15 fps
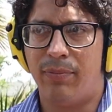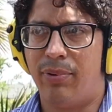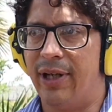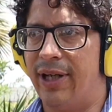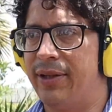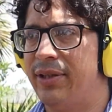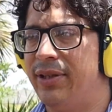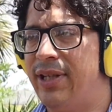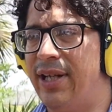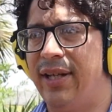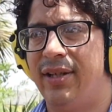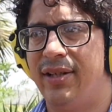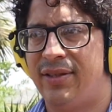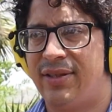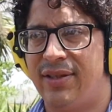But
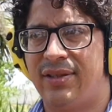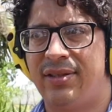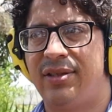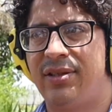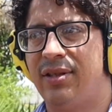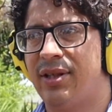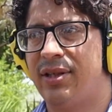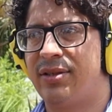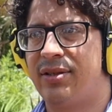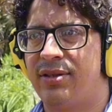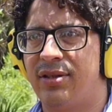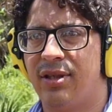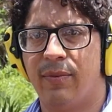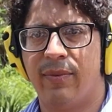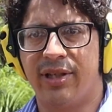yeah, this is
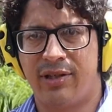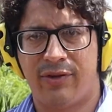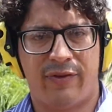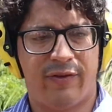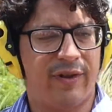just so much